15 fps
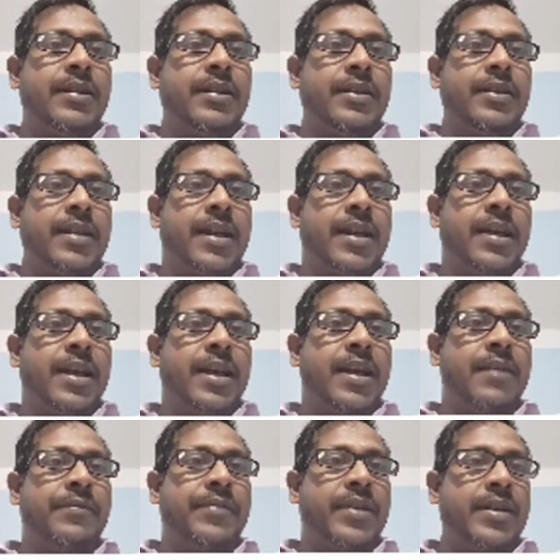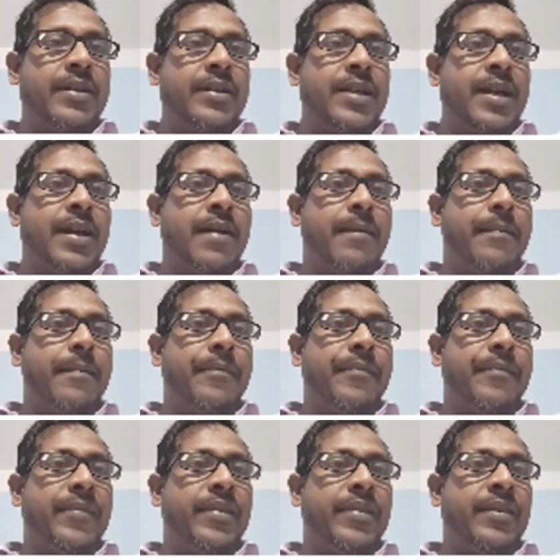turn after the
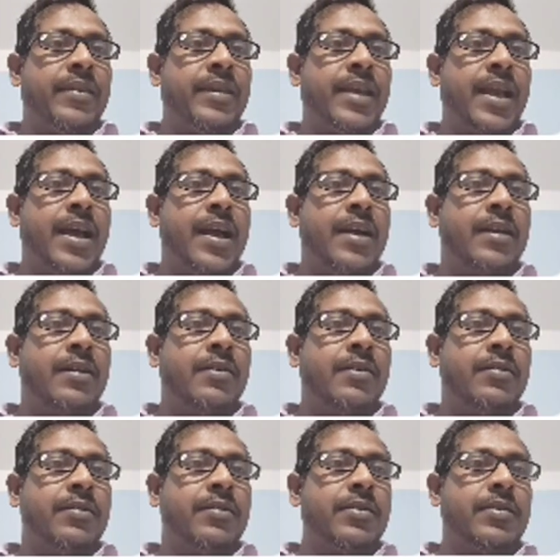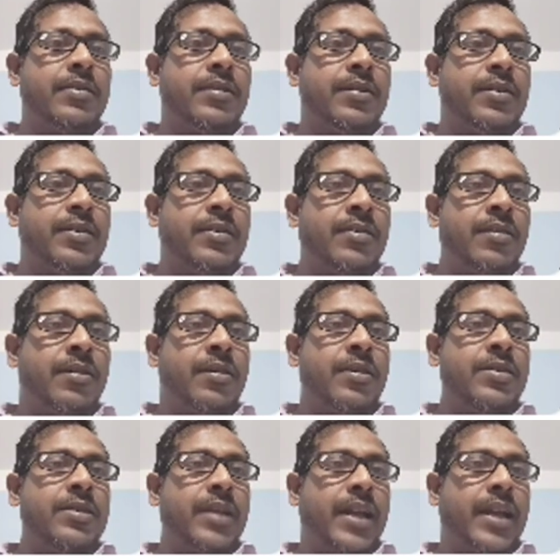Dihang
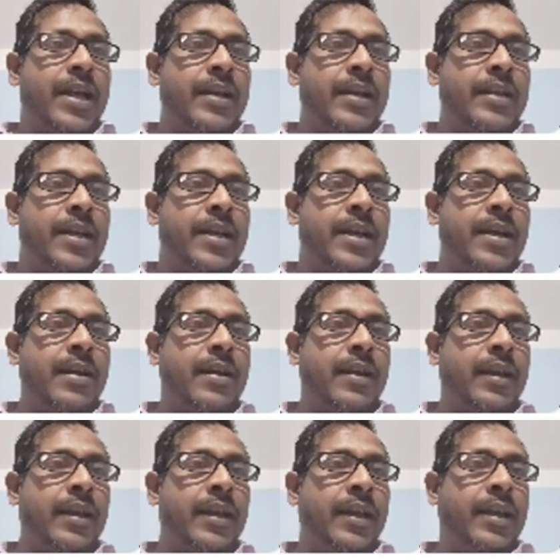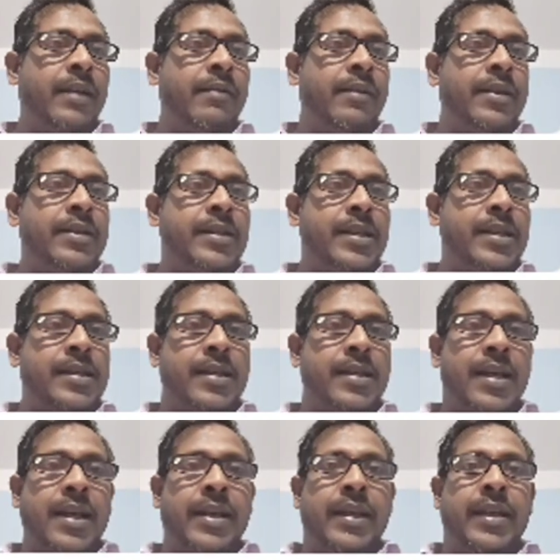Gorge and the hill ranges
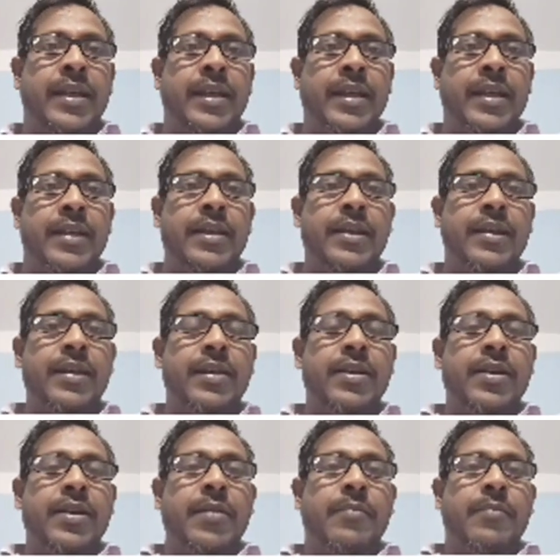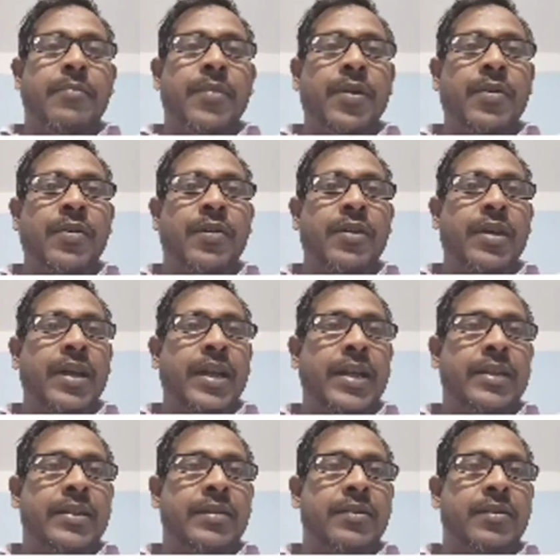running in more or
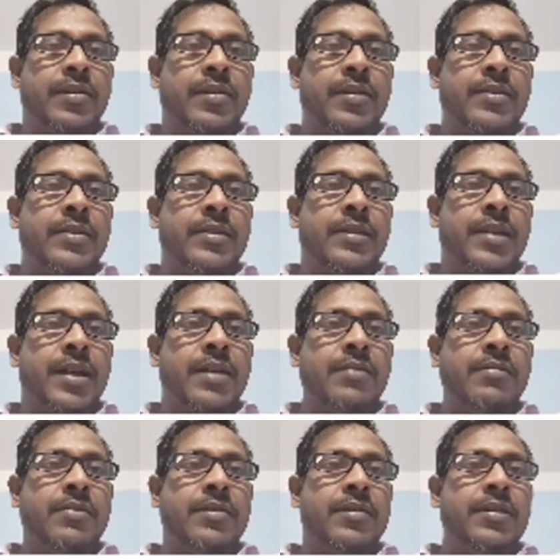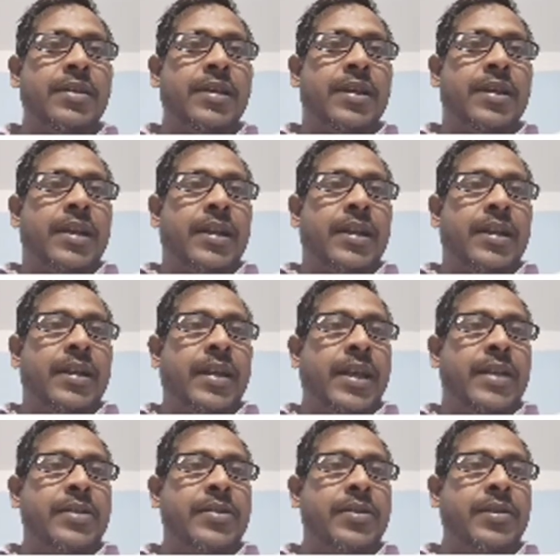less north-south
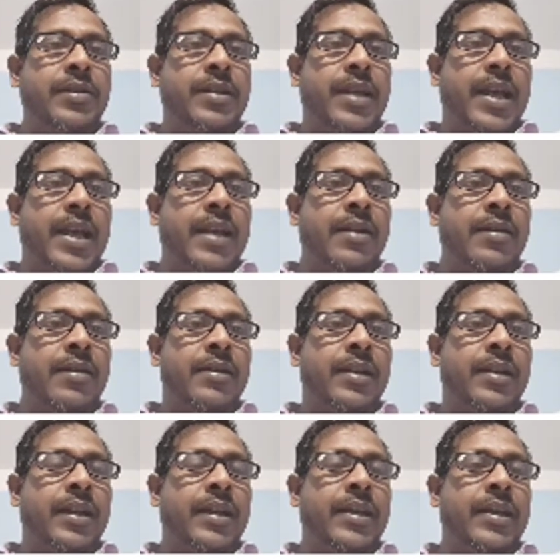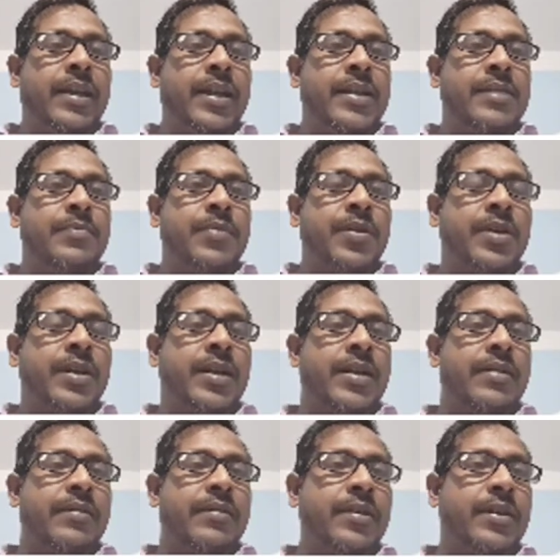direction along India's border
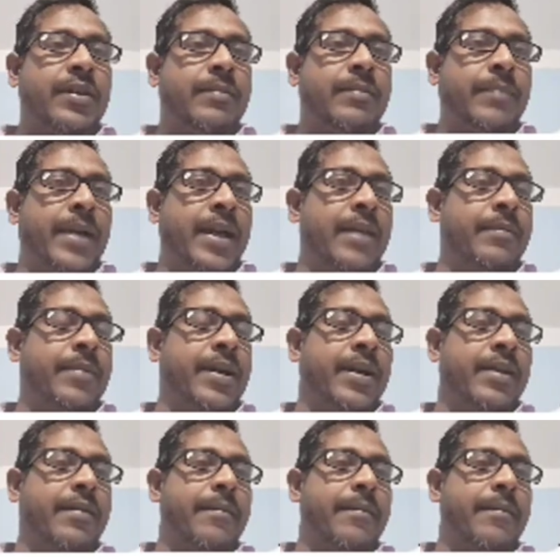with Myanmar